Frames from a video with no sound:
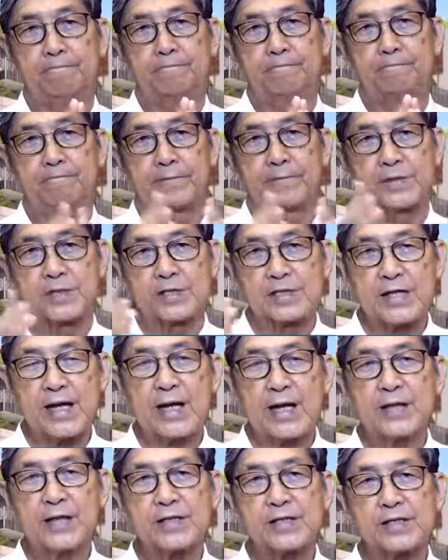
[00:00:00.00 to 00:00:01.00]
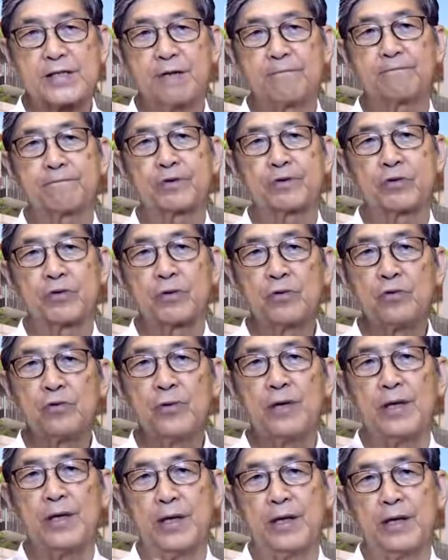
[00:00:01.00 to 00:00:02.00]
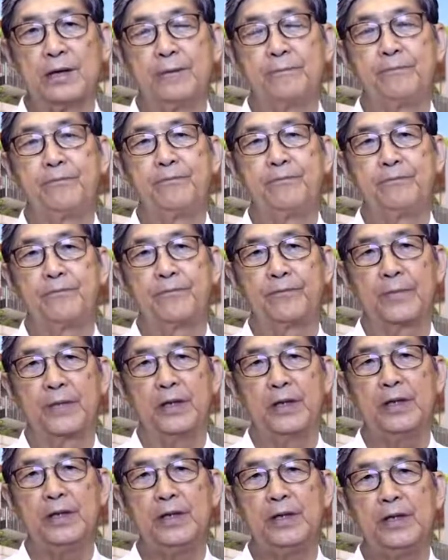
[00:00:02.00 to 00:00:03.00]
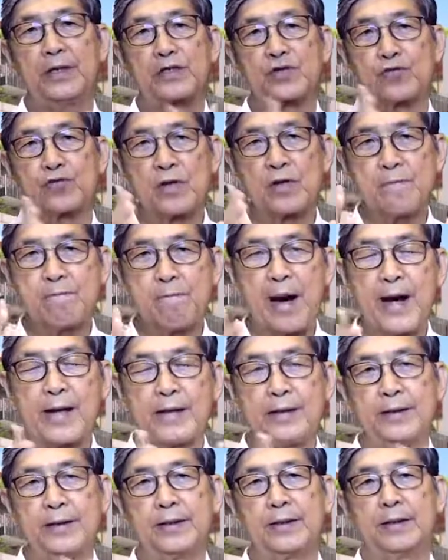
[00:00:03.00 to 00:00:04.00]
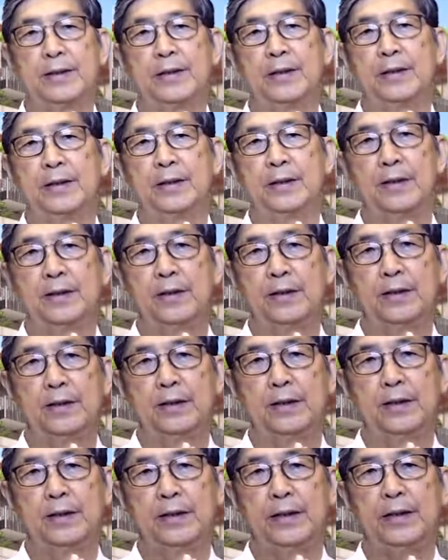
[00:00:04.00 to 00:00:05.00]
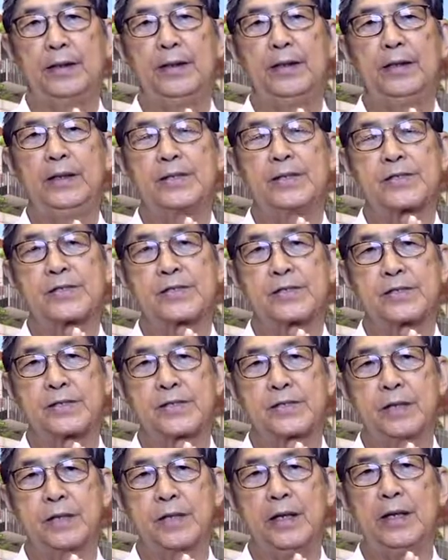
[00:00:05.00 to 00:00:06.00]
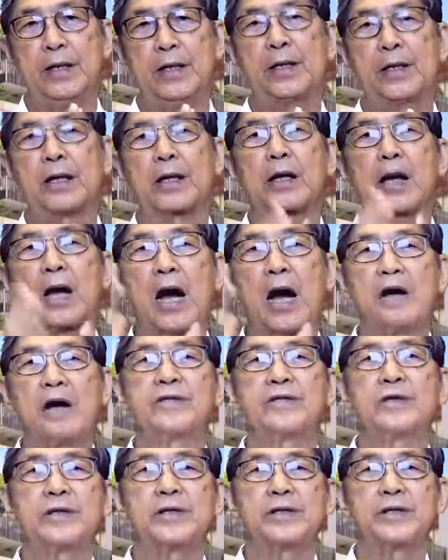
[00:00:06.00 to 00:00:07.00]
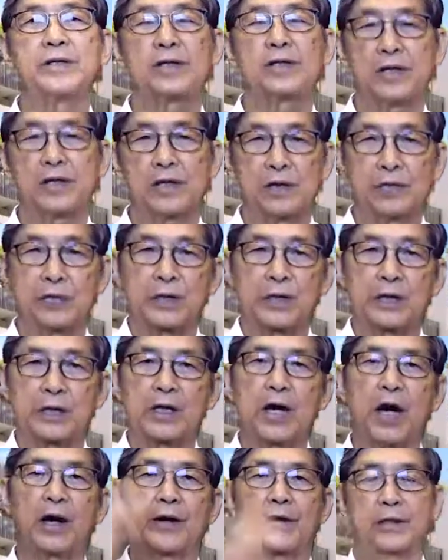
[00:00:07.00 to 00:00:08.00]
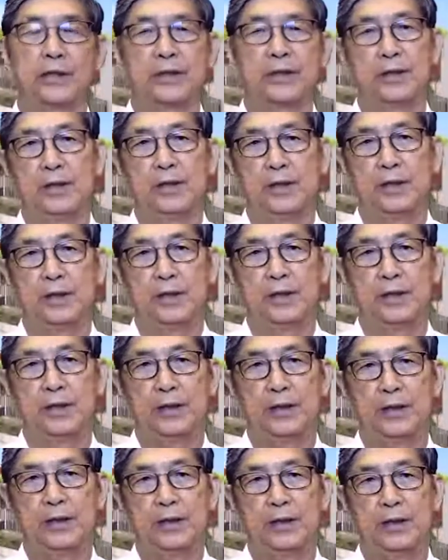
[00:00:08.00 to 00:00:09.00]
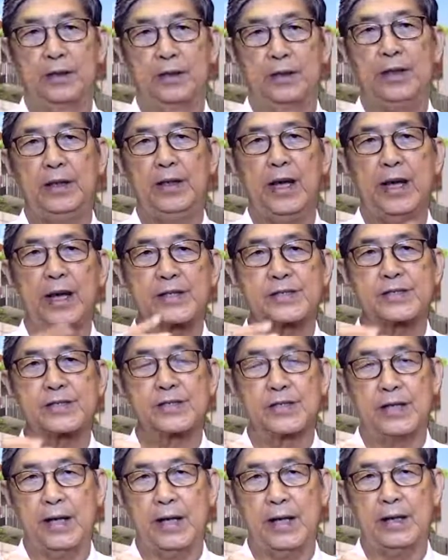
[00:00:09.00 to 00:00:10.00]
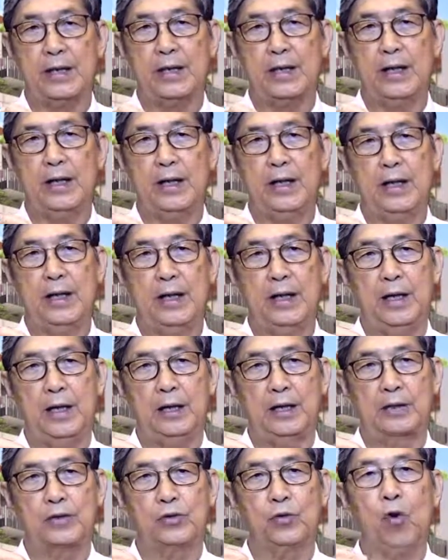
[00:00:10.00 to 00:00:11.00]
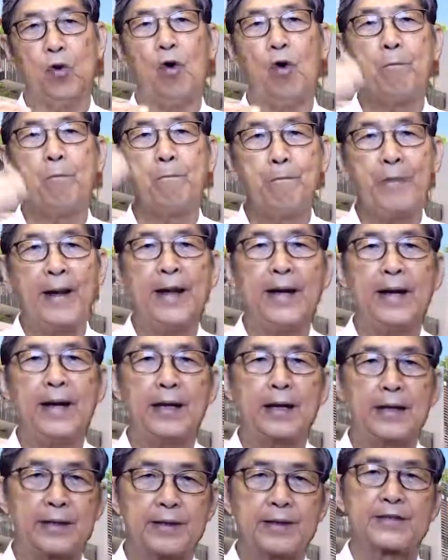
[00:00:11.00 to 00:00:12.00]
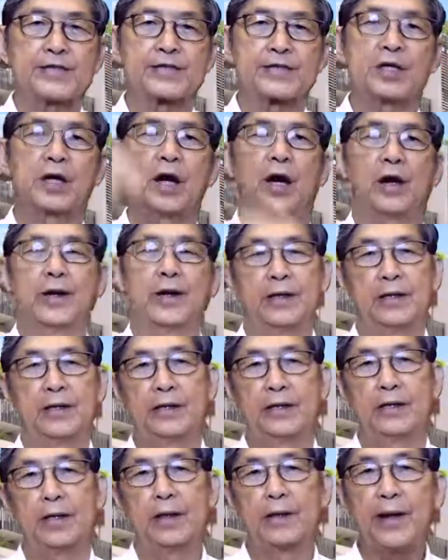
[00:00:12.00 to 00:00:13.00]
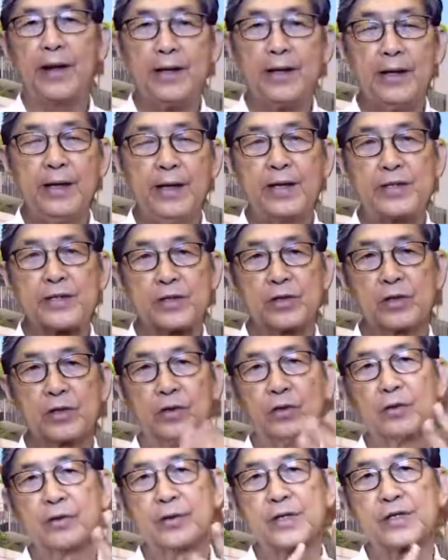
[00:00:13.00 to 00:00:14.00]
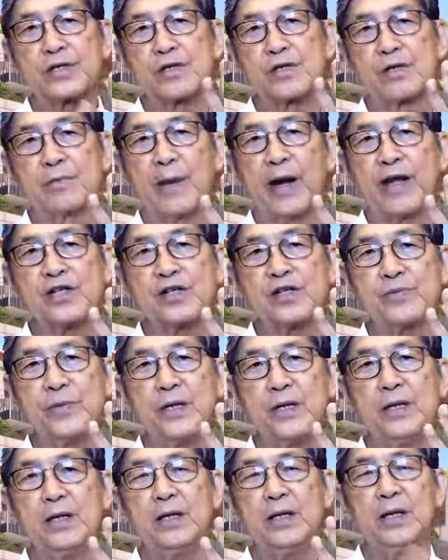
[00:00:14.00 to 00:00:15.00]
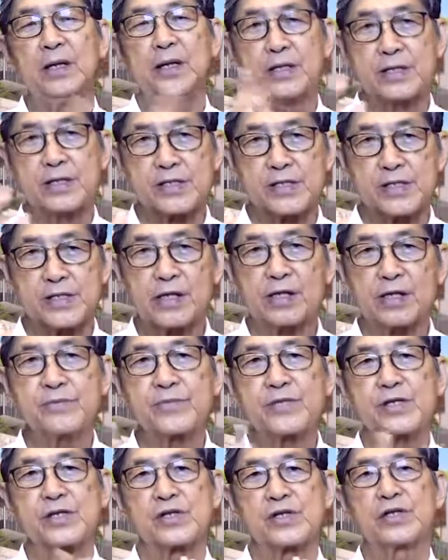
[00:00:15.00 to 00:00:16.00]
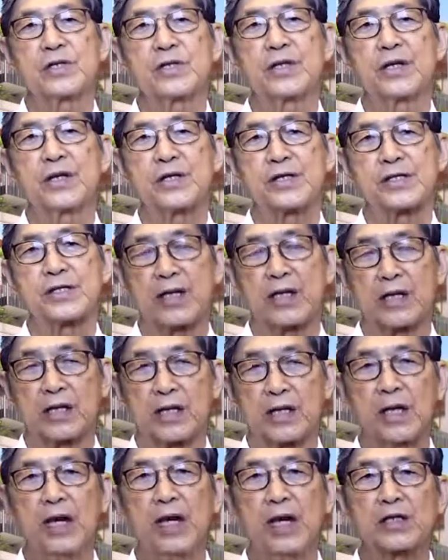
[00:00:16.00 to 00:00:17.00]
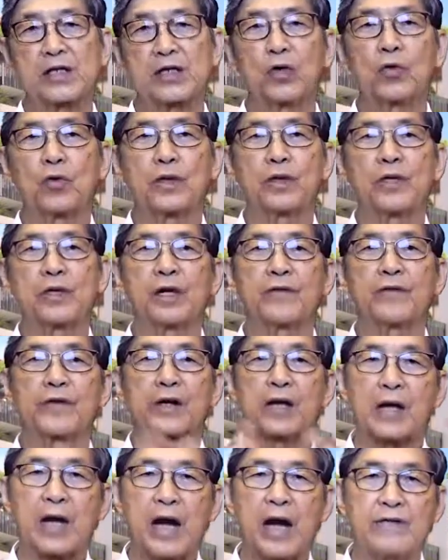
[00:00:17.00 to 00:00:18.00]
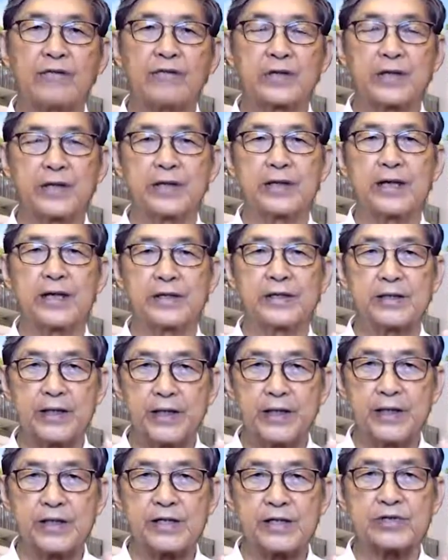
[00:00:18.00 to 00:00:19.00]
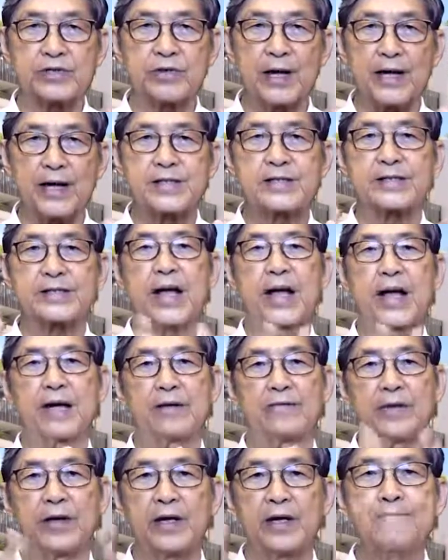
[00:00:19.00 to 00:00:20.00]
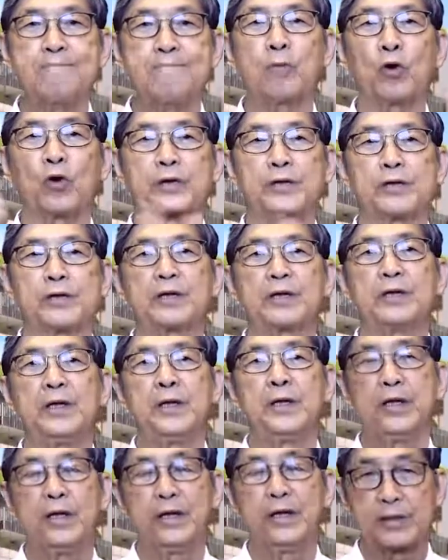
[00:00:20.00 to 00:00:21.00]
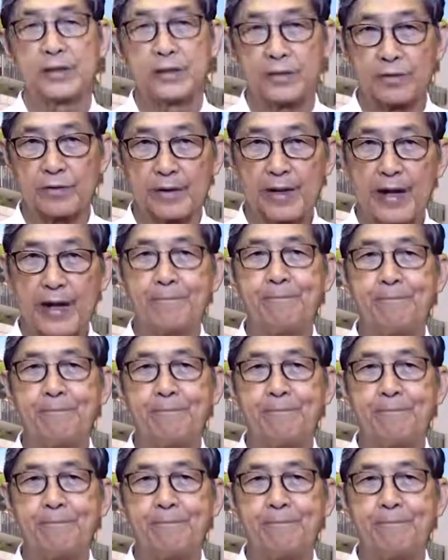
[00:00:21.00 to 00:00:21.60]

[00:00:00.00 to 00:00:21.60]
stands up to urinate, he is reminded he is in a covenant with God. He has to obey this God. All right? So this reminds me, circumcision is the token of the covenant that Israelites had. Very important to them.